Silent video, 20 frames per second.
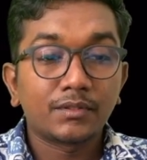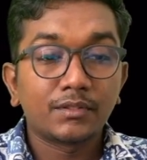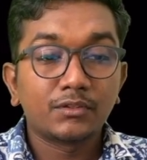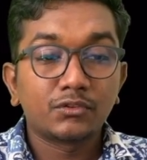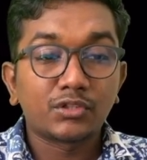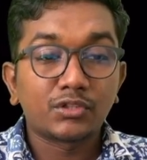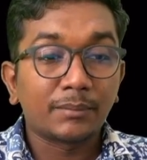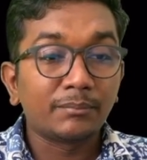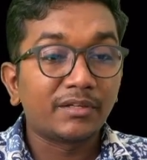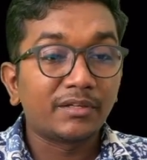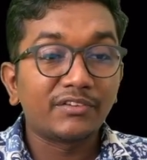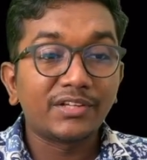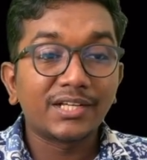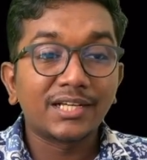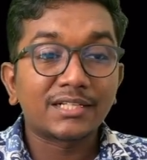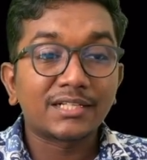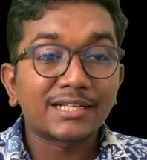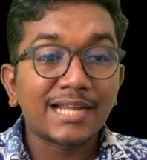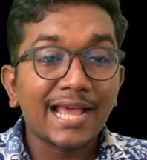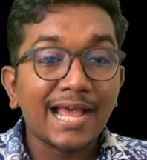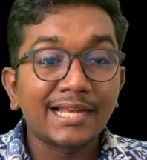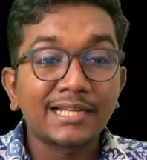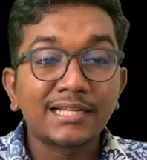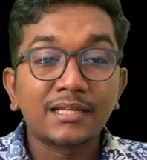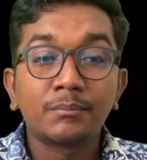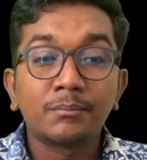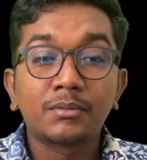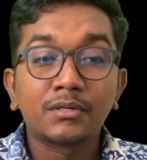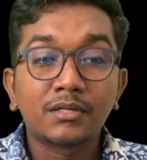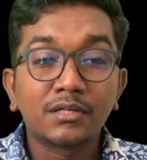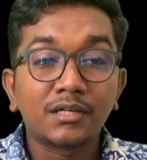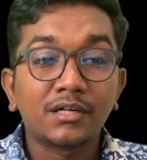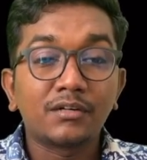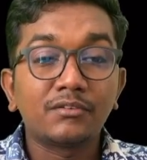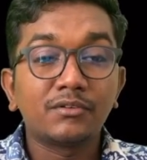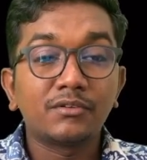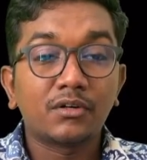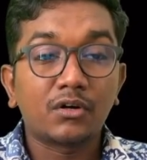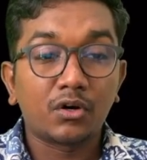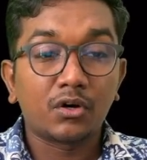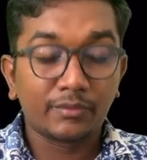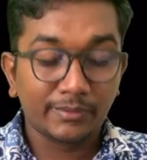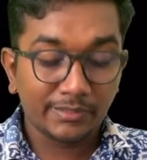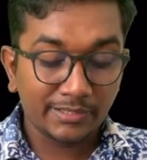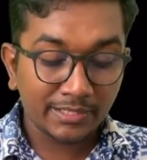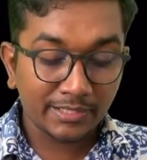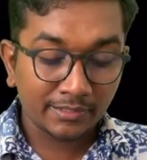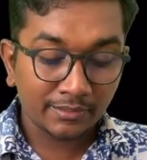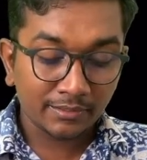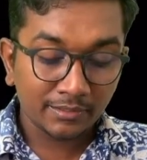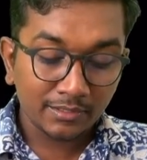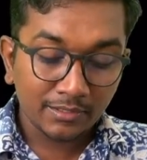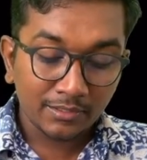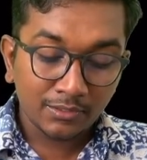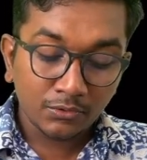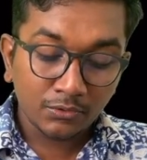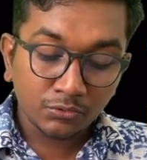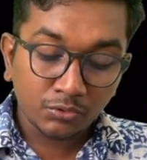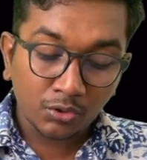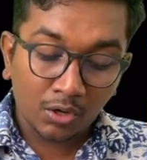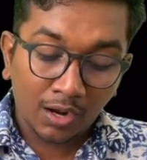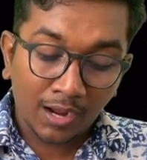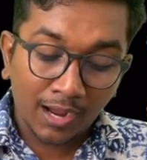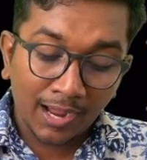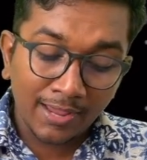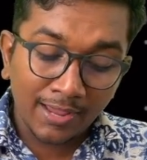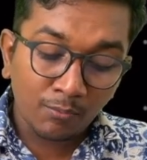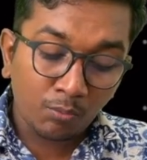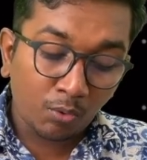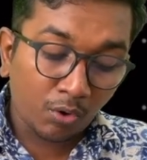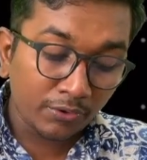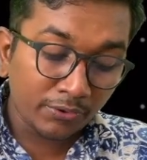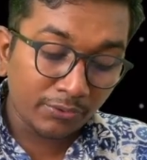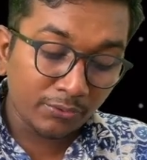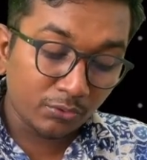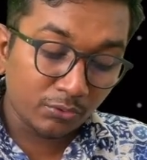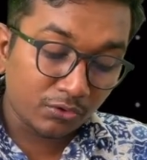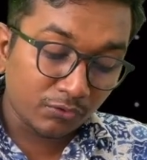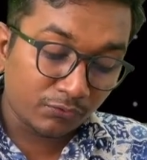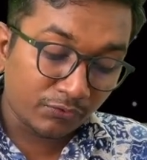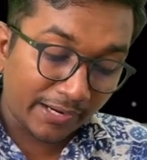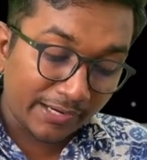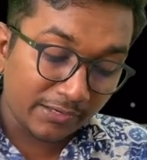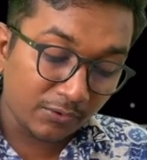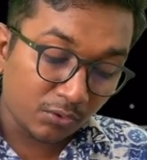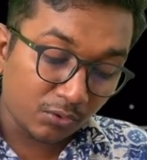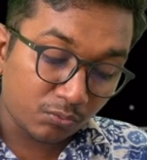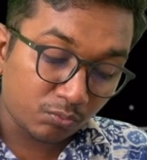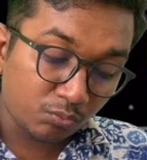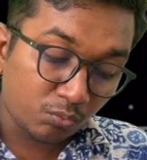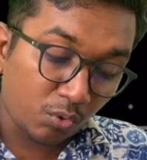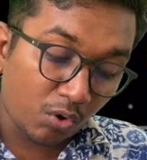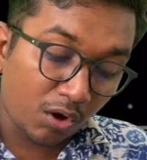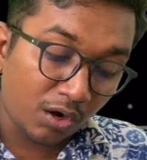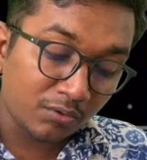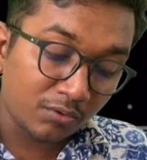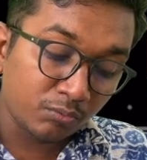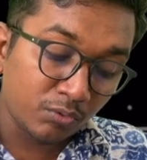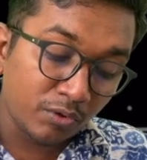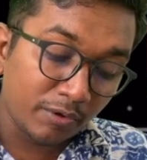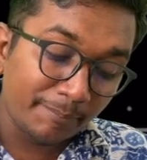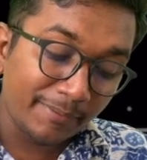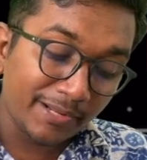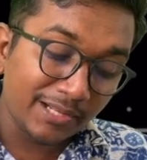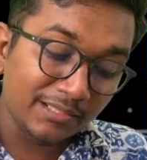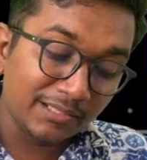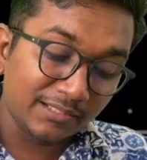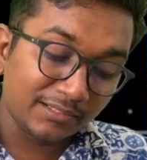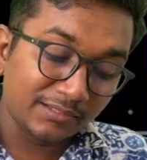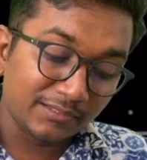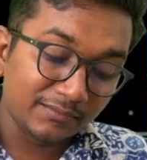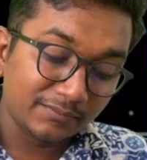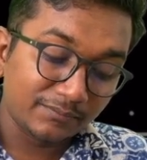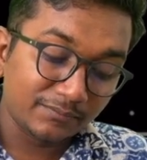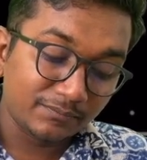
So I'm giving a random curve over there. So I want you to find out what would be the,